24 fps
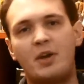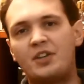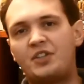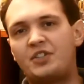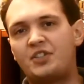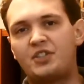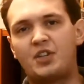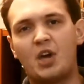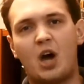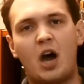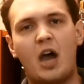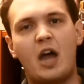A
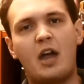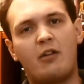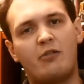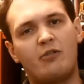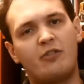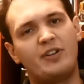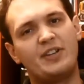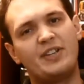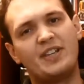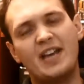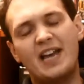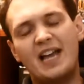
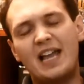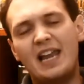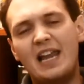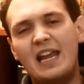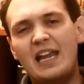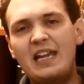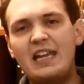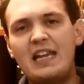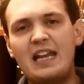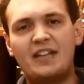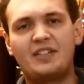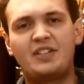diary,
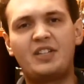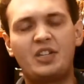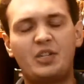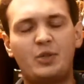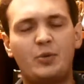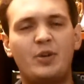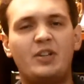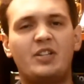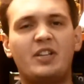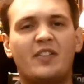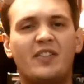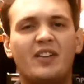letters
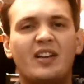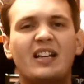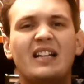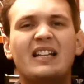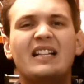to each other,